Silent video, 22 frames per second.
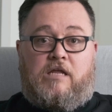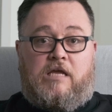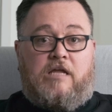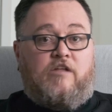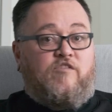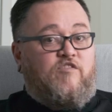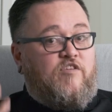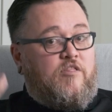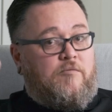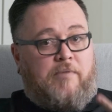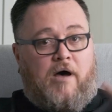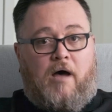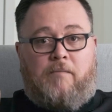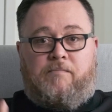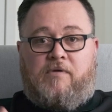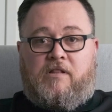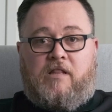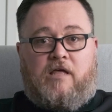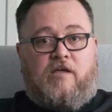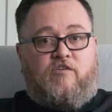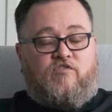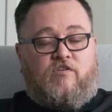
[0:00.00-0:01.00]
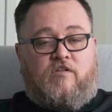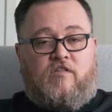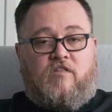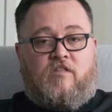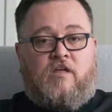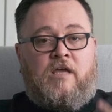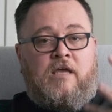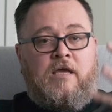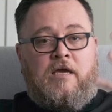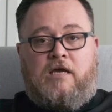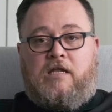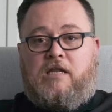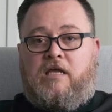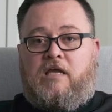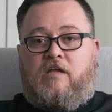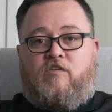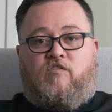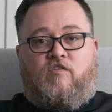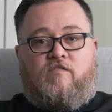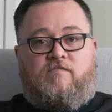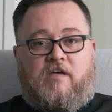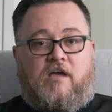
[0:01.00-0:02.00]
each of the populations in
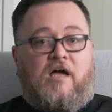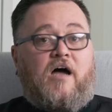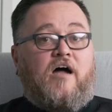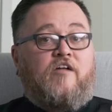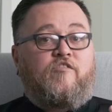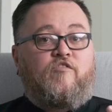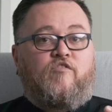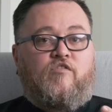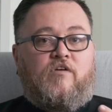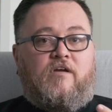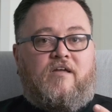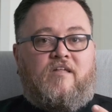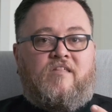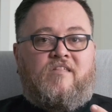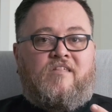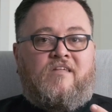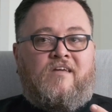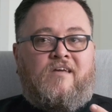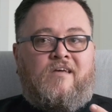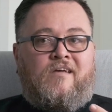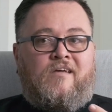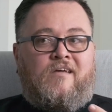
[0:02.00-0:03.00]
each of the countries,